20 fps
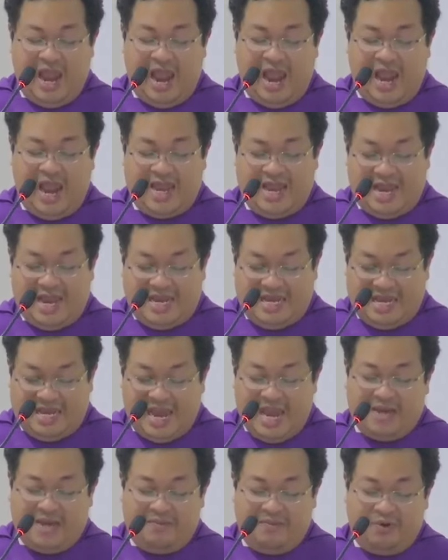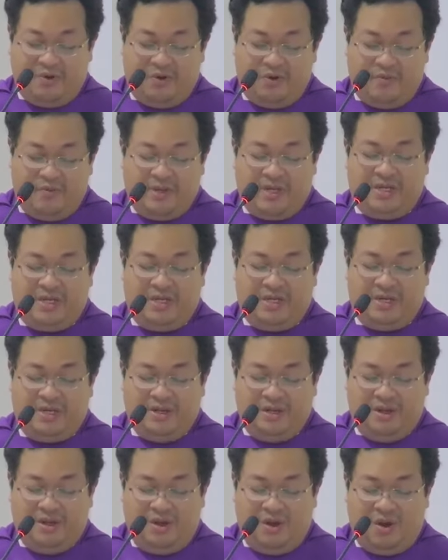And at that moment,
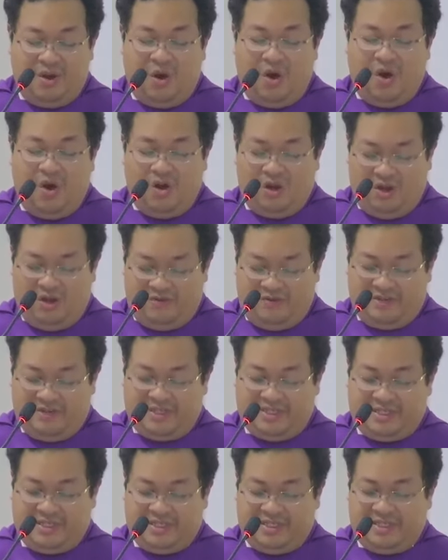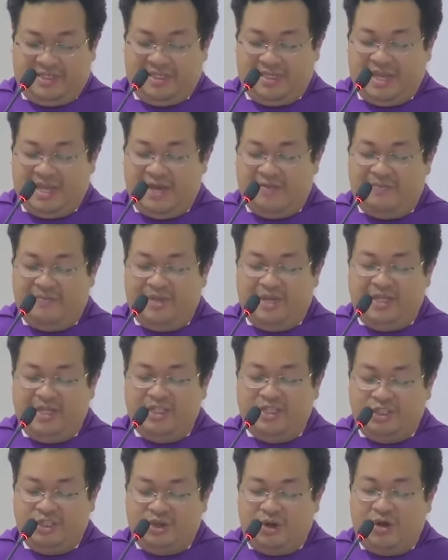all of us are being
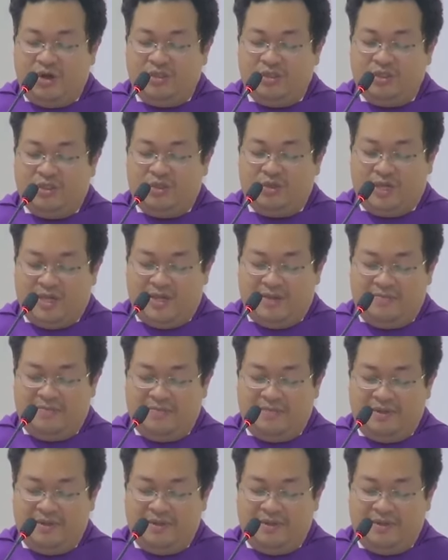drawn to him